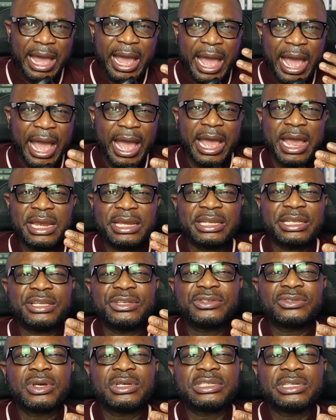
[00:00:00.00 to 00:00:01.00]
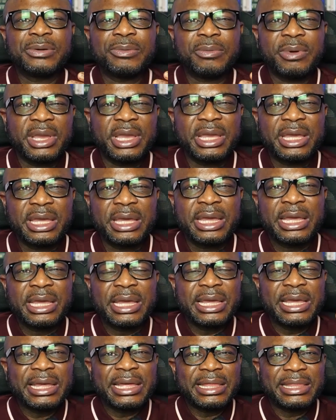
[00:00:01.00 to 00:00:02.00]
And in such a way
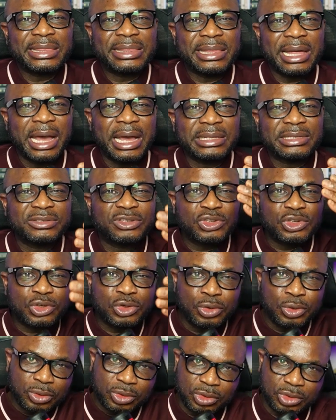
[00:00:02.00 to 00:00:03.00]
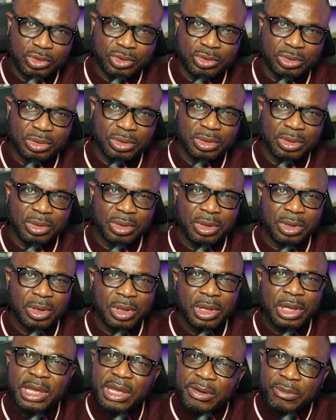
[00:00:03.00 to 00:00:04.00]
that suits,
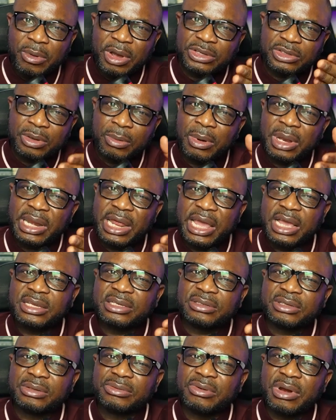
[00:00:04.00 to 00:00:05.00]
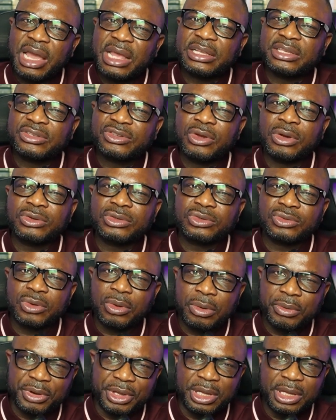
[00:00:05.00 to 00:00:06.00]
when someone else writes your
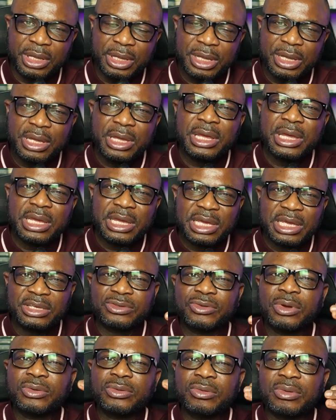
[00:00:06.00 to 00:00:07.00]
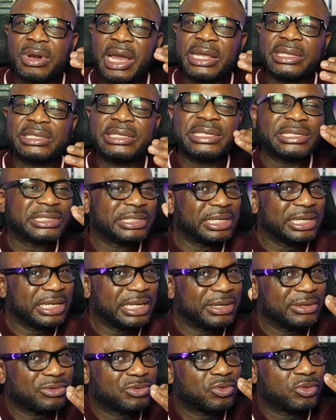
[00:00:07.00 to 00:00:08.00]
story, he's going to write it
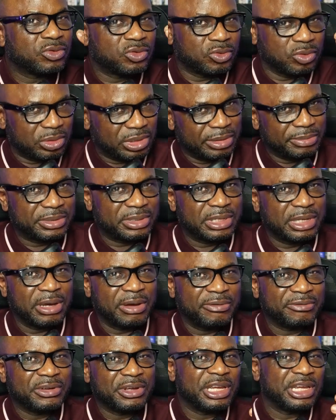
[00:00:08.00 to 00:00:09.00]
to suit himself